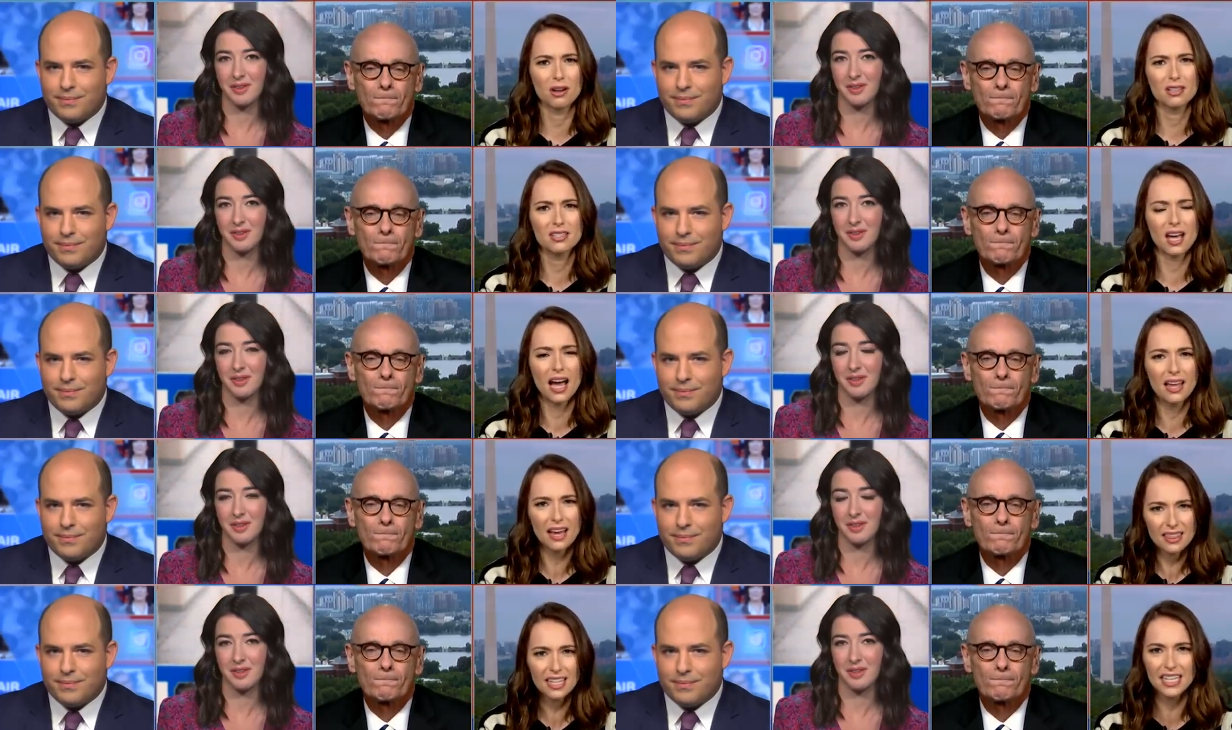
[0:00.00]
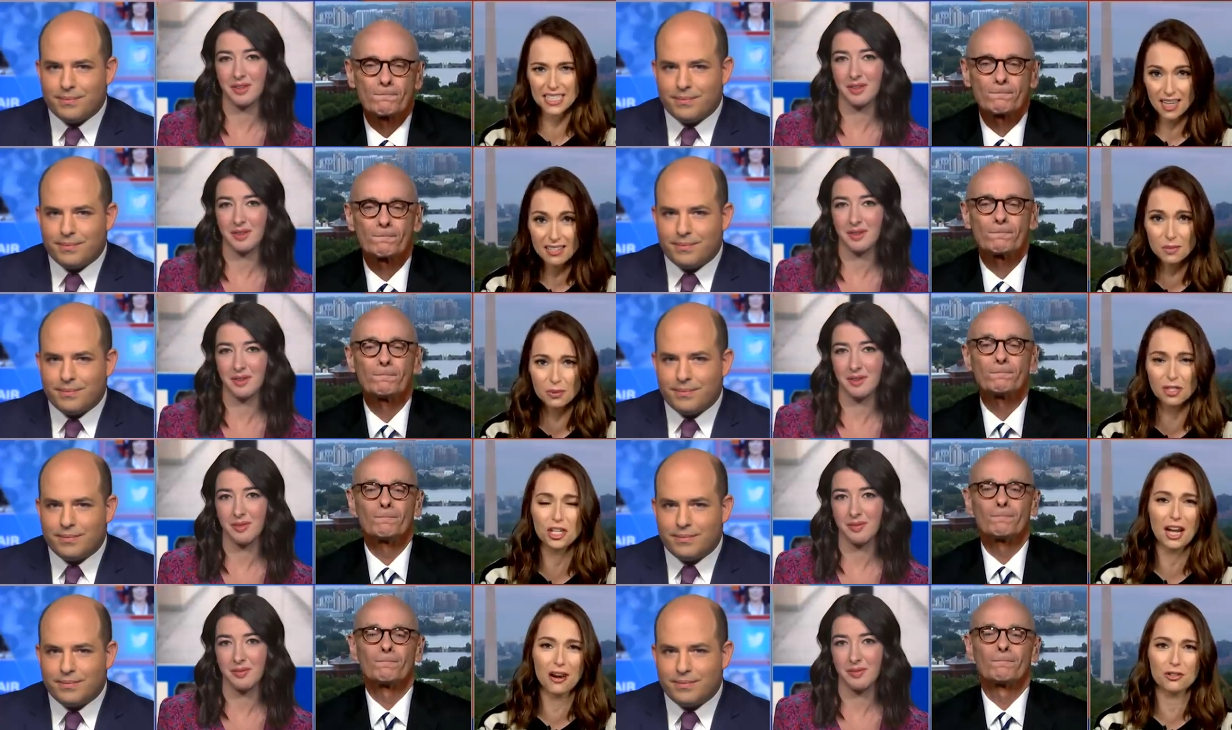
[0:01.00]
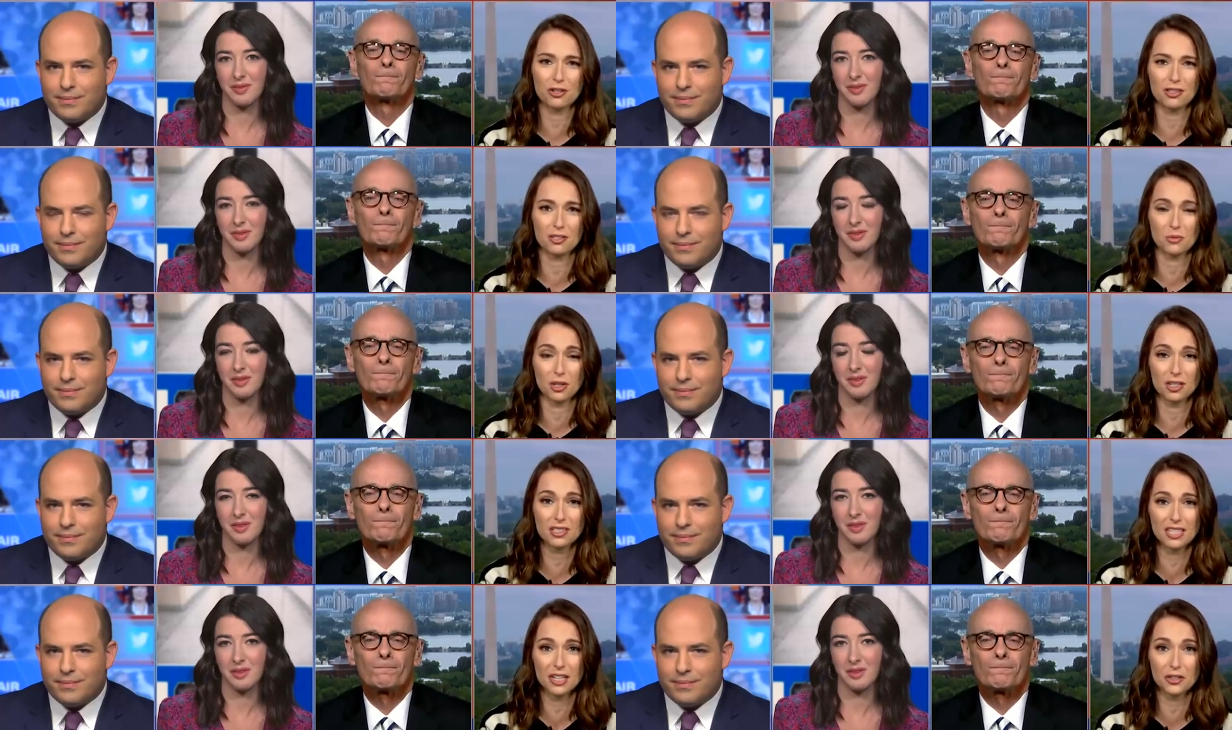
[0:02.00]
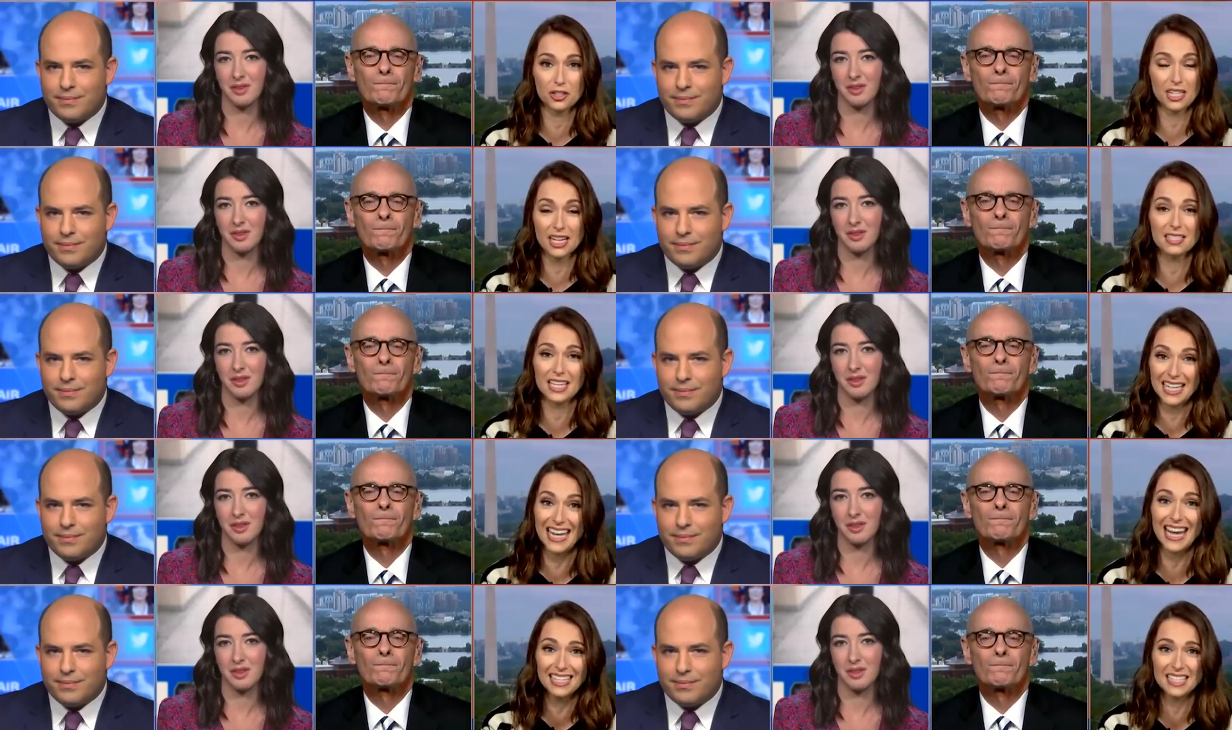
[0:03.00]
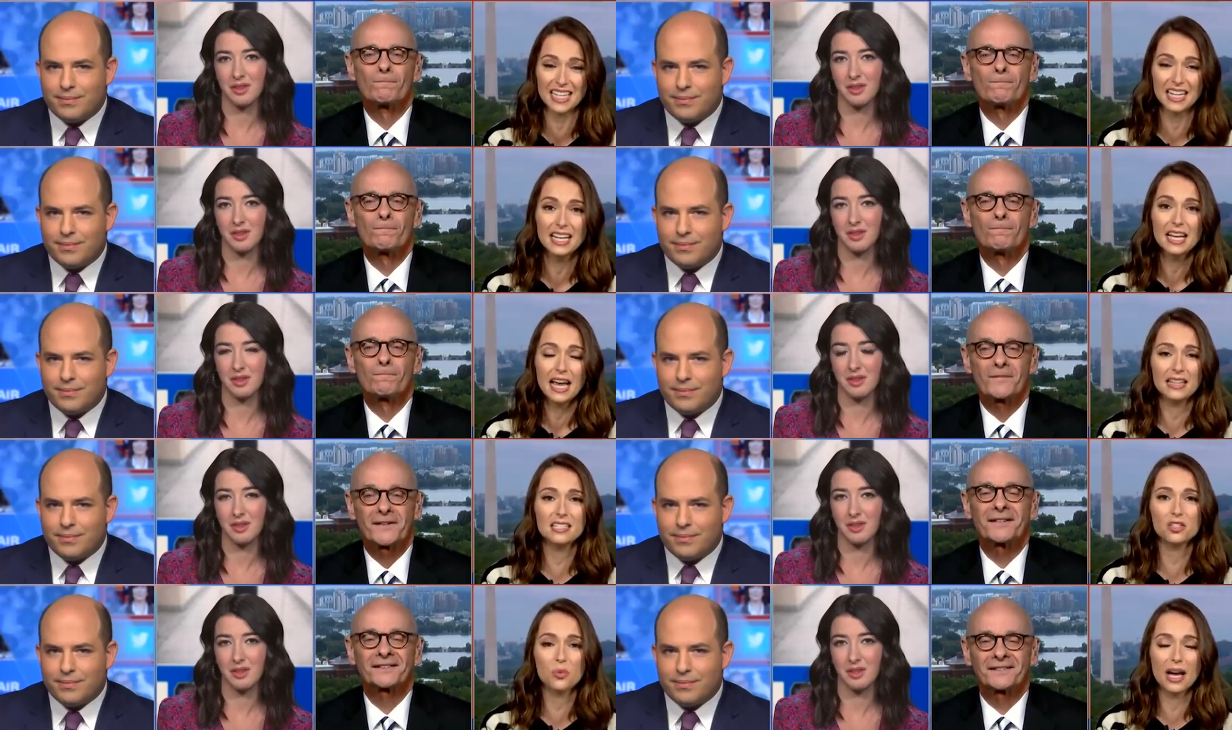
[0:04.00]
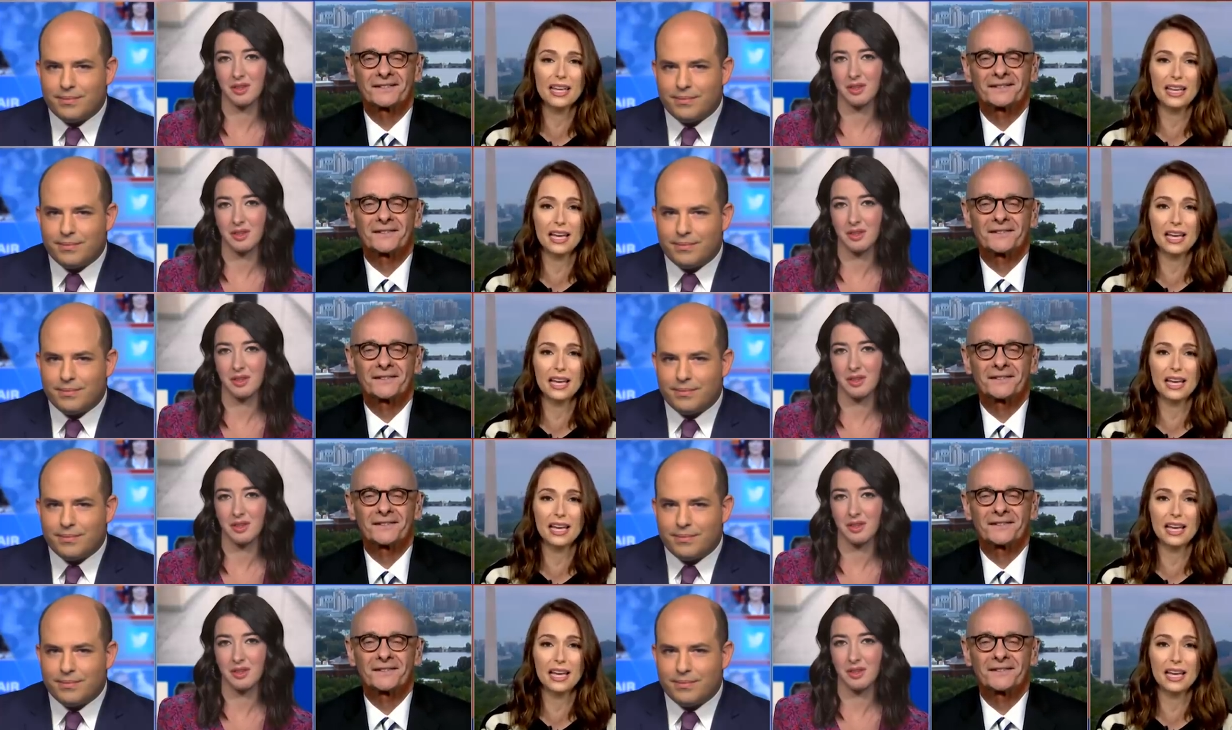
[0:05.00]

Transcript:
Speaker 1: works. I, I, think he does appreciate how journalism works. He understands it. He hates it. And this is why